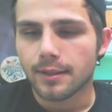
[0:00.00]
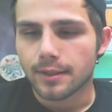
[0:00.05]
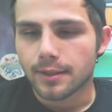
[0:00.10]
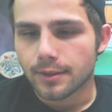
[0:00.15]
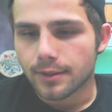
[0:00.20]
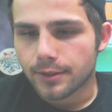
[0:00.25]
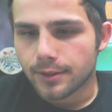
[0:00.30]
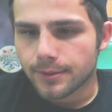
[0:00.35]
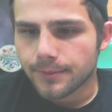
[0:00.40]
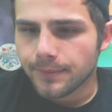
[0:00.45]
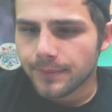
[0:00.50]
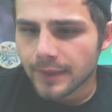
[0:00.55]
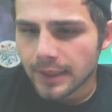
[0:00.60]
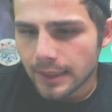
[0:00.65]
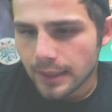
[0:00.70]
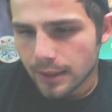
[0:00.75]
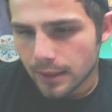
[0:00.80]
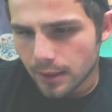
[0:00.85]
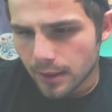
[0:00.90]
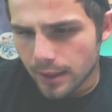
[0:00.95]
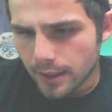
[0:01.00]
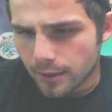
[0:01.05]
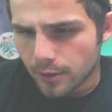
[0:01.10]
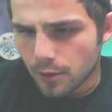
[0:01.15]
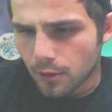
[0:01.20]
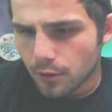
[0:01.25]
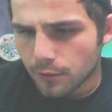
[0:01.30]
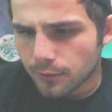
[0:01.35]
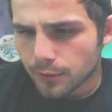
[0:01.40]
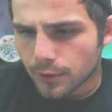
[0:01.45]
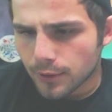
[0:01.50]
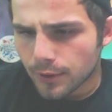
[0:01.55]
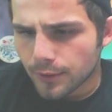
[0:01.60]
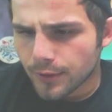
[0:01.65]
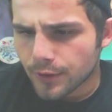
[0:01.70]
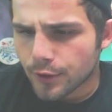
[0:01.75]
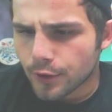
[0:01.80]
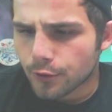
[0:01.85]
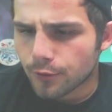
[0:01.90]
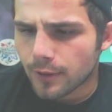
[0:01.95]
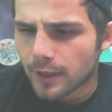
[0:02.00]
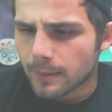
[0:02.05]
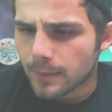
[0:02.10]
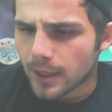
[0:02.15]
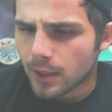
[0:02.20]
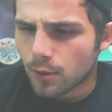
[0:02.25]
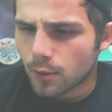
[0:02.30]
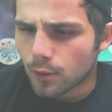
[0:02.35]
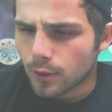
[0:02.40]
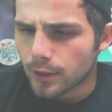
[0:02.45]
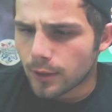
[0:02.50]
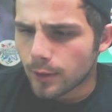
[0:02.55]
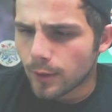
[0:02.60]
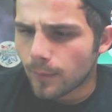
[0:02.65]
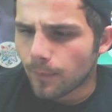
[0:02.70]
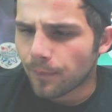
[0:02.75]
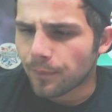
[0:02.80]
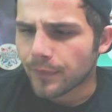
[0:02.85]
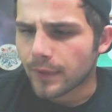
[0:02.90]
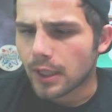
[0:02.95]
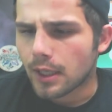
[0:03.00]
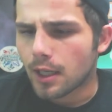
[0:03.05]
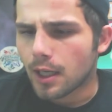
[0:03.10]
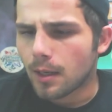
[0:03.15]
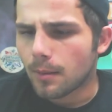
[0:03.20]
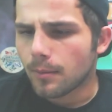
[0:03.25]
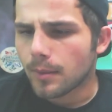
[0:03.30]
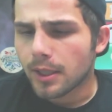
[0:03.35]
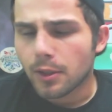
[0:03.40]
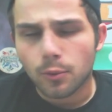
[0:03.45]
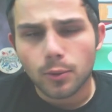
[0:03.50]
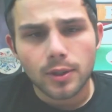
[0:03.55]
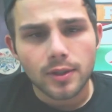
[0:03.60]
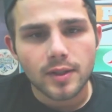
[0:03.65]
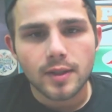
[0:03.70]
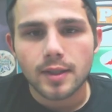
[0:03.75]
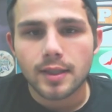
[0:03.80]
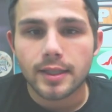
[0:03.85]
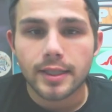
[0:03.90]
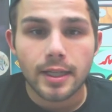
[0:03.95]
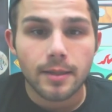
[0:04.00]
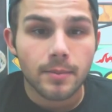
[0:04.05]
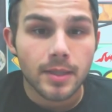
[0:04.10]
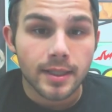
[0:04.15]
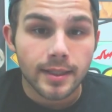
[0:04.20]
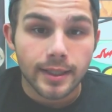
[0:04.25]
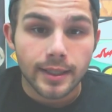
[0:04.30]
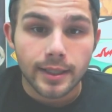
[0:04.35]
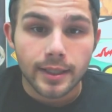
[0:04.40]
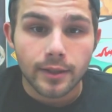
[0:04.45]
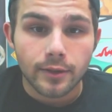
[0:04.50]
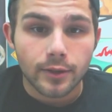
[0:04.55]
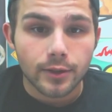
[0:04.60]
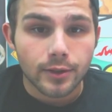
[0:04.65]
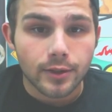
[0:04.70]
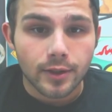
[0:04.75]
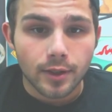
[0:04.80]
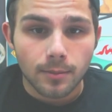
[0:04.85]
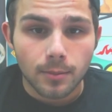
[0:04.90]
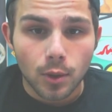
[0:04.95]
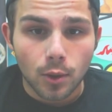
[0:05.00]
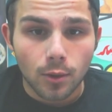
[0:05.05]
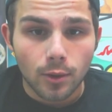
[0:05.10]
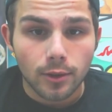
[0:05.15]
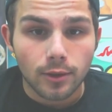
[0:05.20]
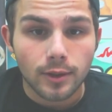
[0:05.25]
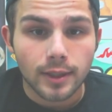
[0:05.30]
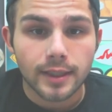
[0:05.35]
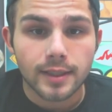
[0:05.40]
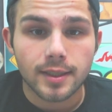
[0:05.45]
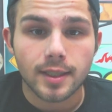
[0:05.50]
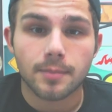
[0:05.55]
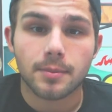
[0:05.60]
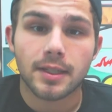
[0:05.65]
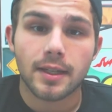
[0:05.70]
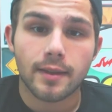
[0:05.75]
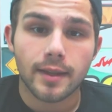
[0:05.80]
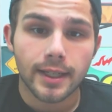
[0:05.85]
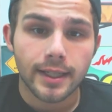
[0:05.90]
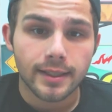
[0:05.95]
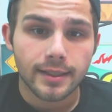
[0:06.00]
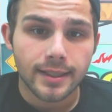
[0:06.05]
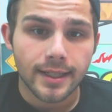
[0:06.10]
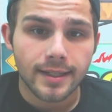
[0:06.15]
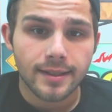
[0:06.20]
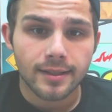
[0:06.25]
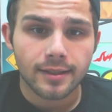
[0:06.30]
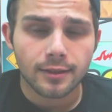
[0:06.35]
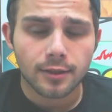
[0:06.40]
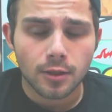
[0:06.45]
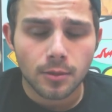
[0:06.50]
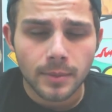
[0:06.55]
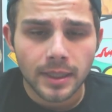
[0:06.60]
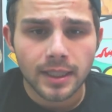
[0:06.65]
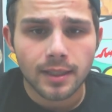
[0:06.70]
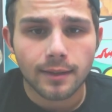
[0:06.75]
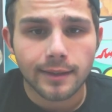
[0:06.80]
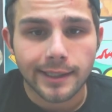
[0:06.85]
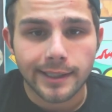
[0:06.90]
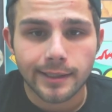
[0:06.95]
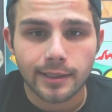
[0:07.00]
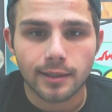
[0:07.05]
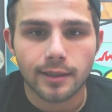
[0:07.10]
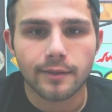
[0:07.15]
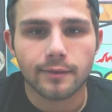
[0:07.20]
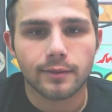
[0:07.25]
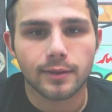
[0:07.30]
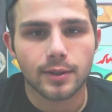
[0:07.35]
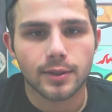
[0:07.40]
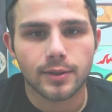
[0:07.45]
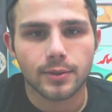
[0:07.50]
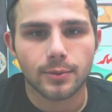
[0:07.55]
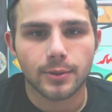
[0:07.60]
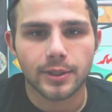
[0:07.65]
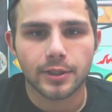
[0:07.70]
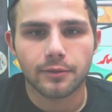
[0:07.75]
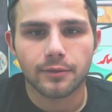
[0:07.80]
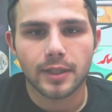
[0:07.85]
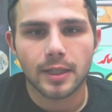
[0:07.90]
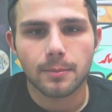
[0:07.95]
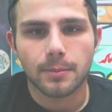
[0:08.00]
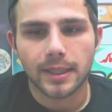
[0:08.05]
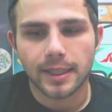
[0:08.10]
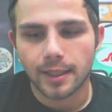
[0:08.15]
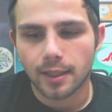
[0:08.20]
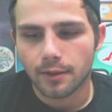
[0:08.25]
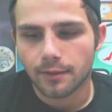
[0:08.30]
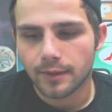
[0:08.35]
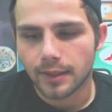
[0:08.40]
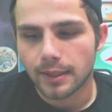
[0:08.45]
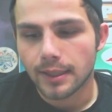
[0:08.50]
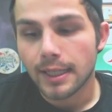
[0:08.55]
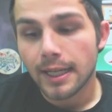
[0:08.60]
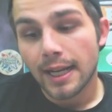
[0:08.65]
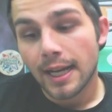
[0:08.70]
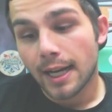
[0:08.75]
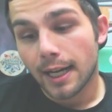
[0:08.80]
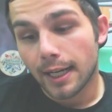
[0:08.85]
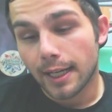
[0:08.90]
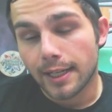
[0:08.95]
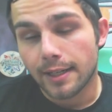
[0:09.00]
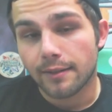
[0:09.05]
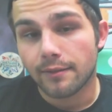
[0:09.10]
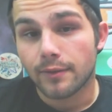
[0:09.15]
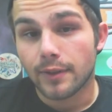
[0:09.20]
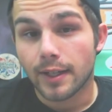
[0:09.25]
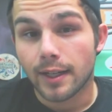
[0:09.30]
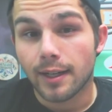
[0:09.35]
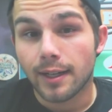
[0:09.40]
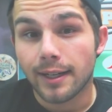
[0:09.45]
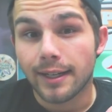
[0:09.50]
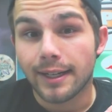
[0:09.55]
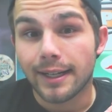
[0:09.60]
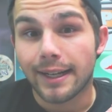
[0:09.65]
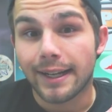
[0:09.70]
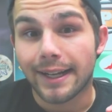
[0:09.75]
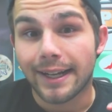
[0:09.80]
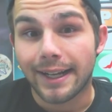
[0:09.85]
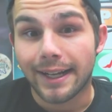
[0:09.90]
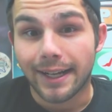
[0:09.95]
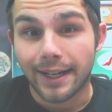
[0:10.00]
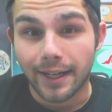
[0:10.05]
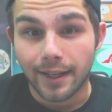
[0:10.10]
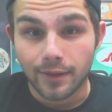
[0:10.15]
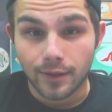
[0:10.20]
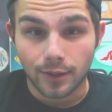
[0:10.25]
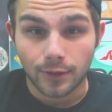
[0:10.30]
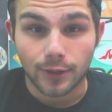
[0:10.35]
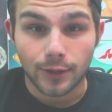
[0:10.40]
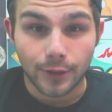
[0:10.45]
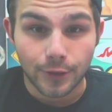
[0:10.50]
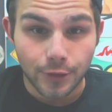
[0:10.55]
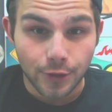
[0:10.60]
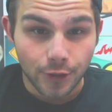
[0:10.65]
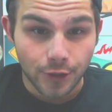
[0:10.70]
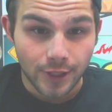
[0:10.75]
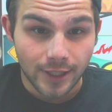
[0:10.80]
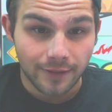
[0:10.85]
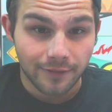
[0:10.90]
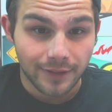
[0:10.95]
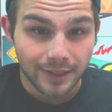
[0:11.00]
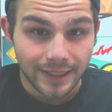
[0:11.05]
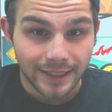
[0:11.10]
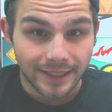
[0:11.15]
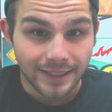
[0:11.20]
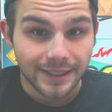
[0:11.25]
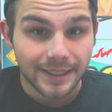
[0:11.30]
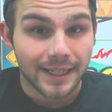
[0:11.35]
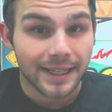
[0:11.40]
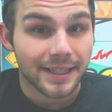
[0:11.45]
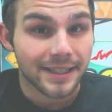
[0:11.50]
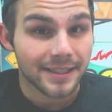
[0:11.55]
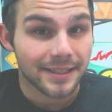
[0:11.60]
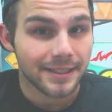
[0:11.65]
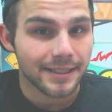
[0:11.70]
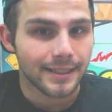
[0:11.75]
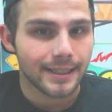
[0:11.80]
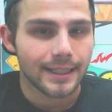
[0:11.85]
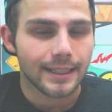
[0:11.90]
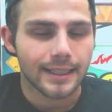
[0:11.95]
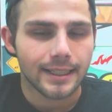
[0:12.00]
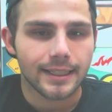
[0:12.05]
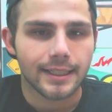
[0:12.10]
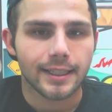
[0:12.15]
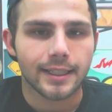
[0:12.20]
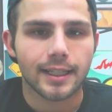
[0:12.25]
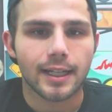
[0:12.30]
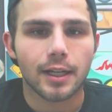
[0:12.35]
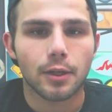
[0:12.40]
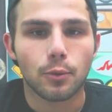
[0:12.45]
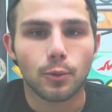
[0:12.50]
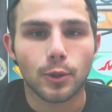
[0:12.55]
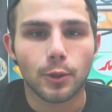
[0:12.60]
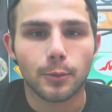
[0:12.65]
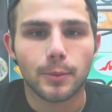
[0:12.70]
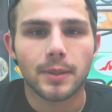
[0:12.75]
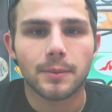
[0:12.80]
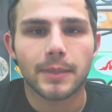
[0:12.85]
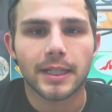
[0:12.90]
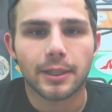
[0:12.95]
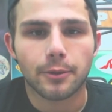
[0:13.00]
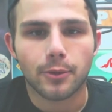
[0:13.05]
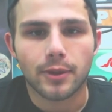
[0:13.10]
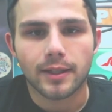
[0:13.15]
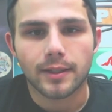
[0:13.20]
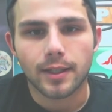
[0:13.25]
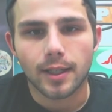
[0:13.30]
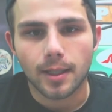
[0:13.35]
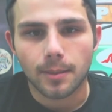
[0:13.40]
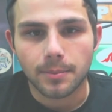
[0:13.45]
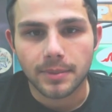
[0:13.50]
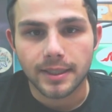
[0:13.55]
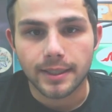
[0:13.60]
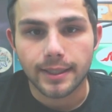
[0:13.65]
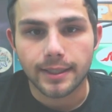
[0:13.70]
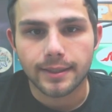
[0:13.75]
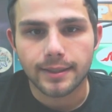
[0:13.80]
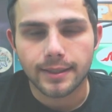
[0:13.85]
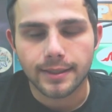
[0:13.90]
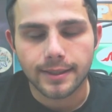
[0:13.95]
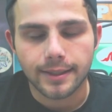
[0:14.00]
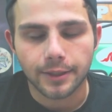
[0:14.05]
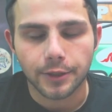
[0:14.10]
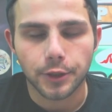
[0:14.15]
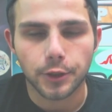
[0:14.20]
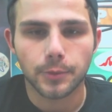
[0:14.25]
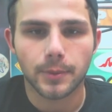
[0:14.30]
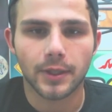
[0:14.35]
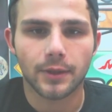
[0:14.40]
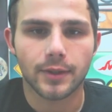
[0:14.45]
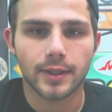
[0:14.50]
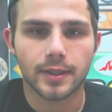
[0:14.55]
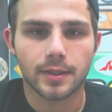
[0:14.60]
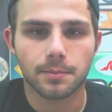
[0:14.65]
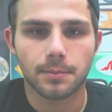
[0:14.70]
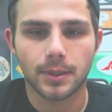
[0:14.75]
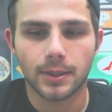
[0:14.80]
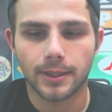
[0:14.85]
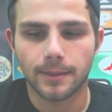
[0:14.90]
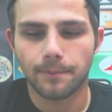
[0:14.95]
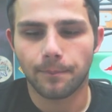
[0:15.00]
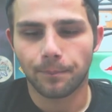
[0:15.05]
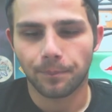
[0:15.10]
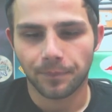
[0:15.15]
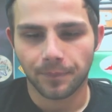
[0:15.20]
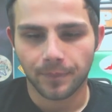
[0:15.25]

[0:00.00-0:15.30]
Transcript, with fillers: So, yeah, overall the ceramic coil, um, it works the same as any other sub coil, except I think it tastes a little bit cleaner at first when you're vaping out of it. I have not had the longevity tested in it yet. I will be back with an update to tell you about this, but